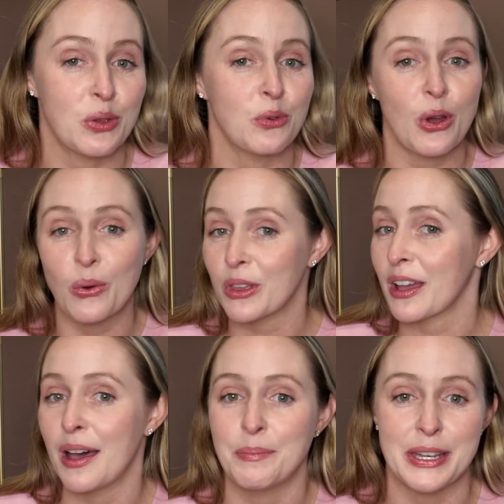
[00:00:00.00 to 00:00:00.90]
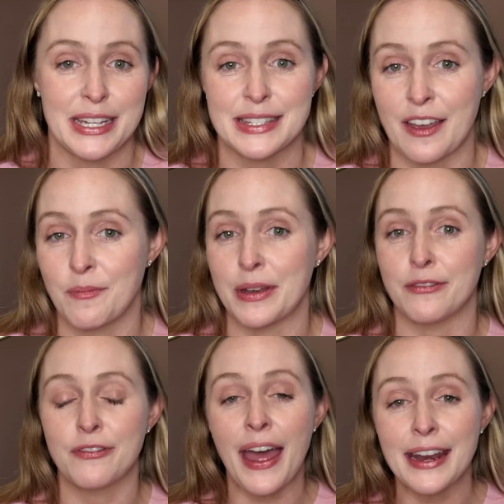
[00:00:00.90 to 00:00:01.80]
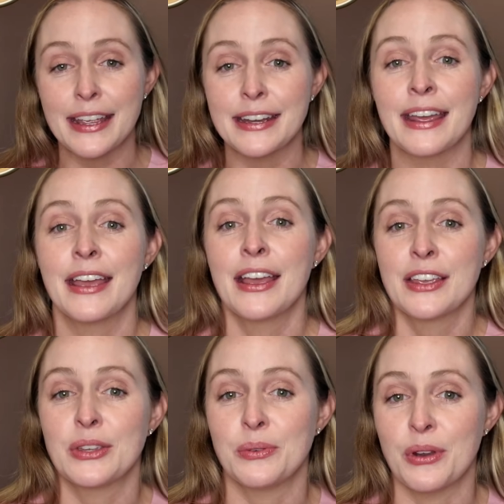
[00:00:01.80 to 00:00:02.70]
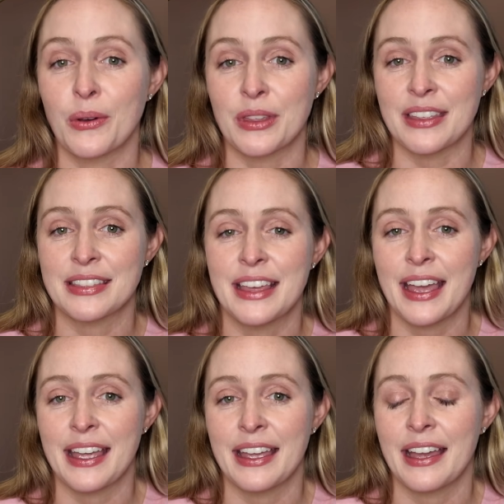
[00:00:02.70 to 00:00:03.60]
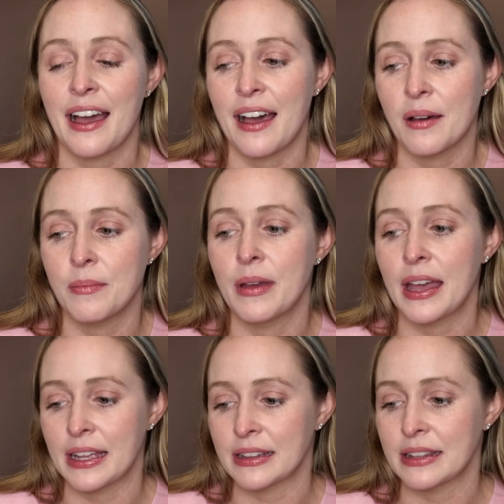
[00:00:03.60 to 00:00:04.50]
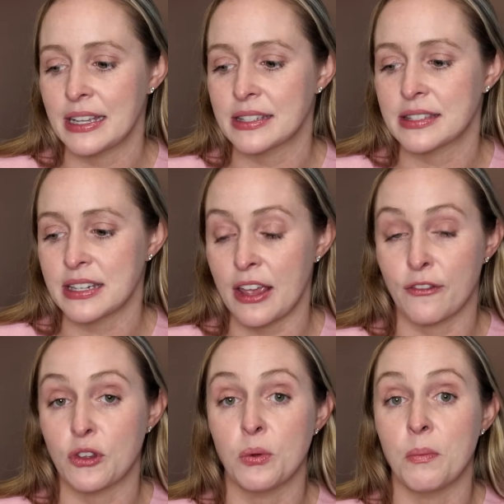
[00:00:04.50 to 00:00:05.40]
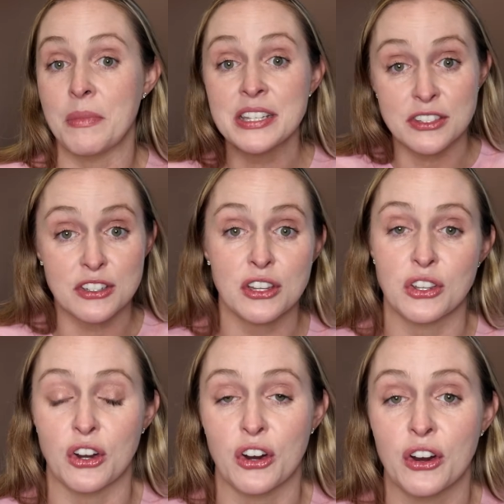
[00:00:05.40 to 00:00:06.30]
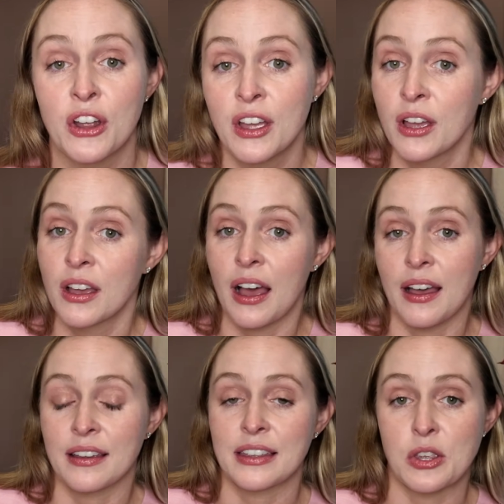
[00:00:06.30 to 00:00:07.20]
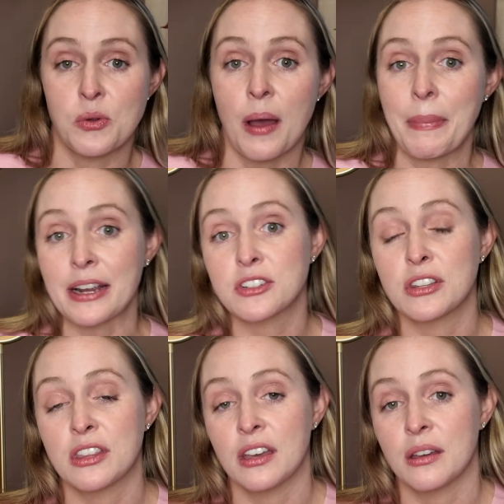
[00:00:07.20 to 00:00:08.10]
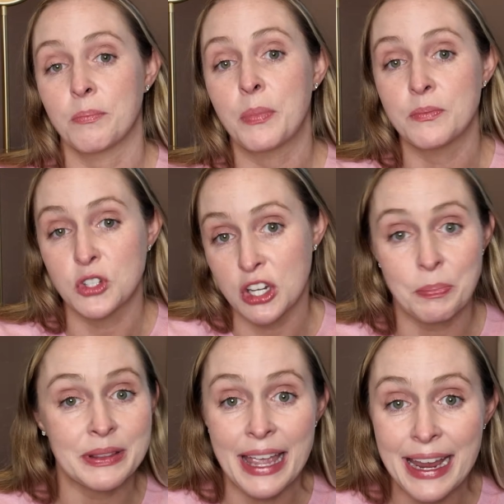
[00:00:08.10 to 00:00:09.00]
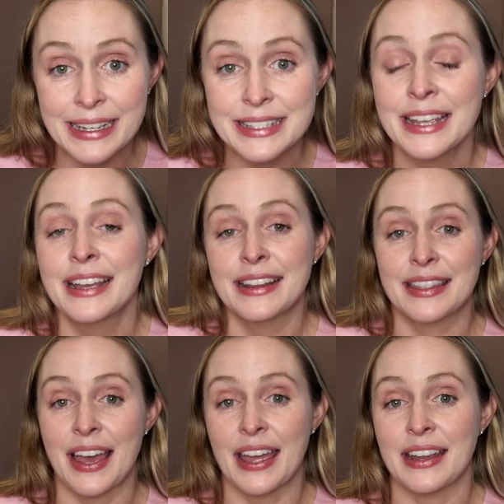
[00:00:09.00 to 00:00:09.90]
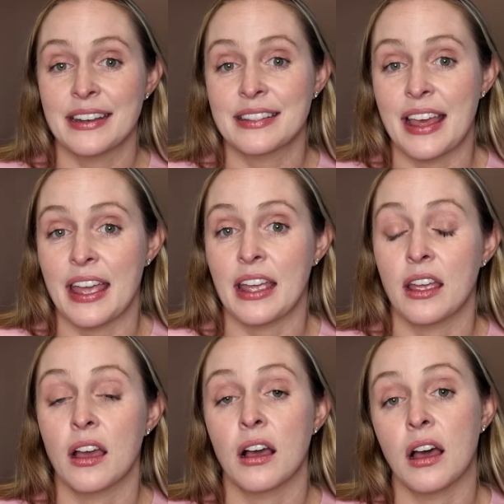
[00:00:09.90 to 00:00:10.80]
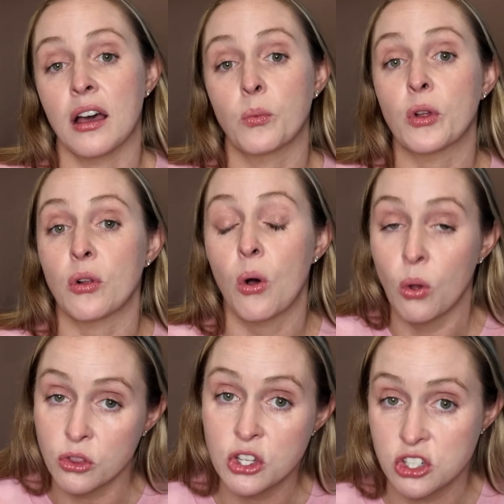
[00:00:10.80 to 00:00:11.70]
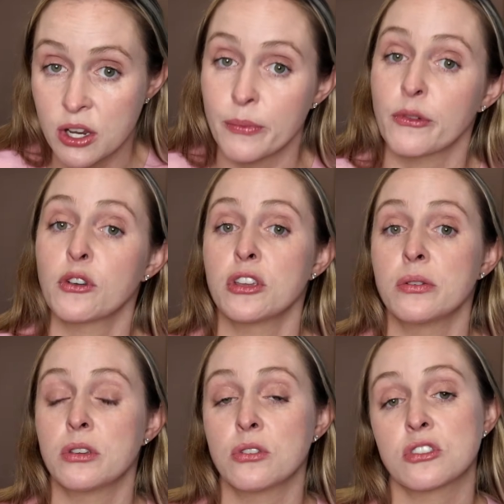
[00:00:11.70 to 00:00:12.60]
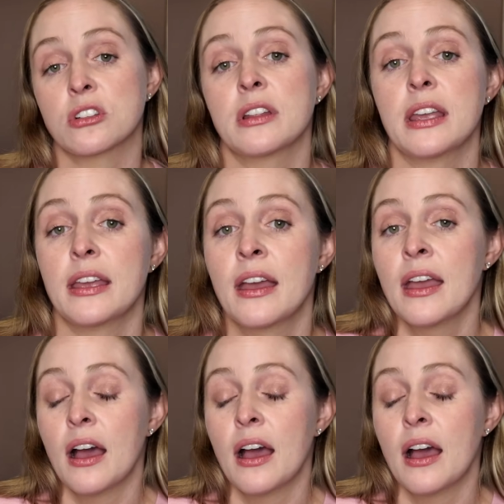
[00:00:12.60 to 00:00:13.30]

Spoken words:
You know the companies have been vetted. You know that they, at least if you missed your you got back to the ship late, that they will hold the ship for you usually,